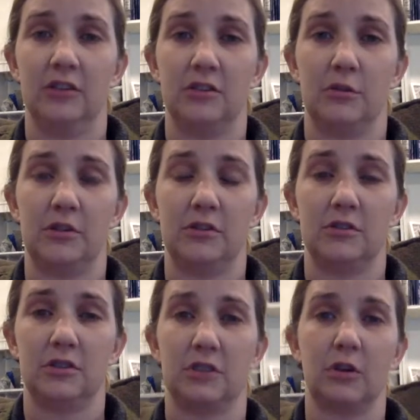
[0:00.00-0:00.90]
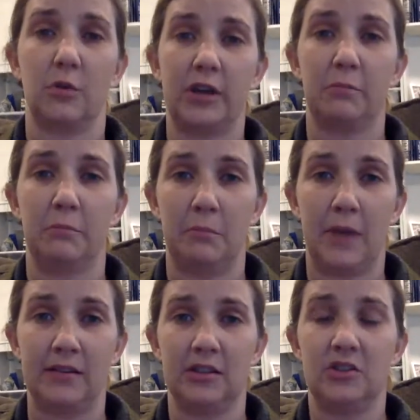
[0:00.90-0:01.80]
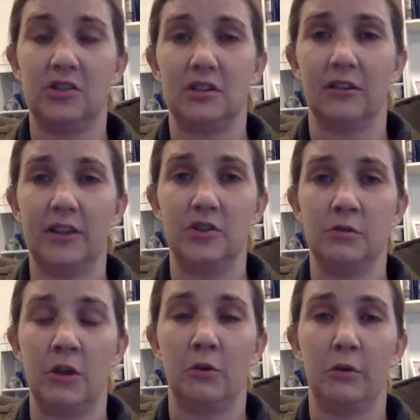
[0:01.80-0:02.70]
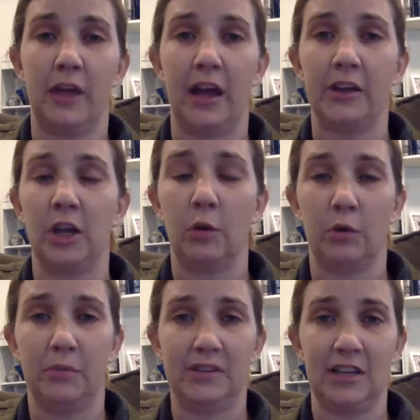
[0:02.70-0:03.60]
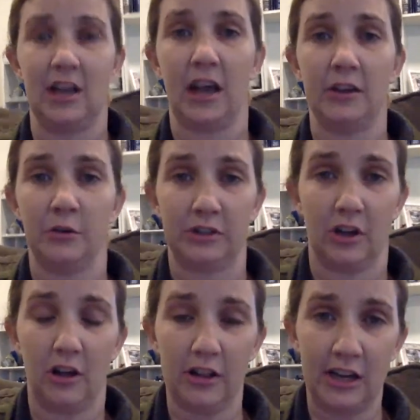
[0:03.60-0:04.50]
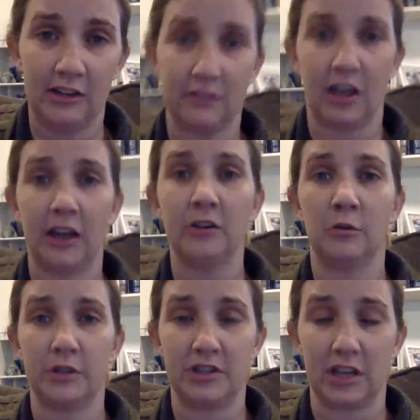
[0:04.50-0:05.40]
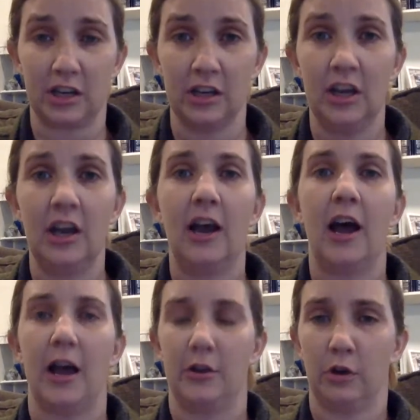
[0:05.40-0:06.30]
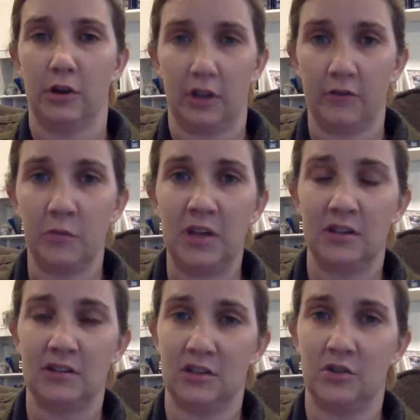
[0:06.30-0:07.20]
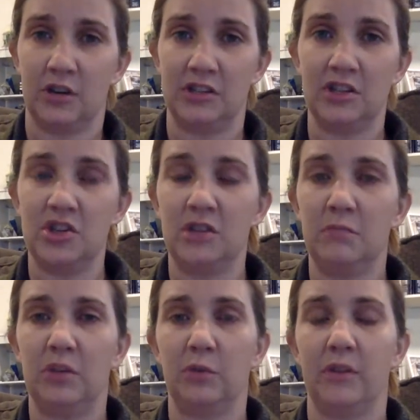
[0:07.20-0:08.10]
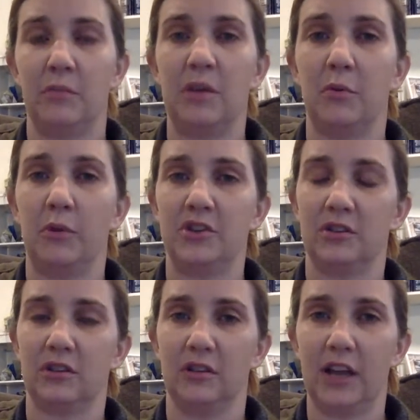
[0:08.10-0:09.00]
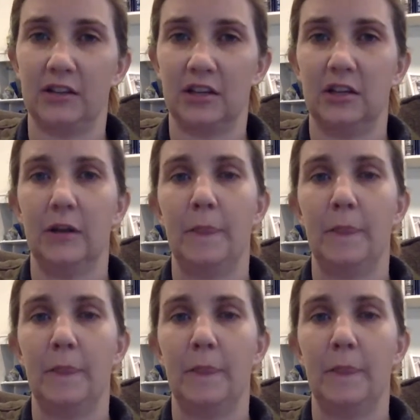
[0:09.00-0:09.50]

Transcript: so this is just a quick message to let you know that I know we're busy. I know it's the holidays. I know we're sick. I know our government is in transition between the people we just elected,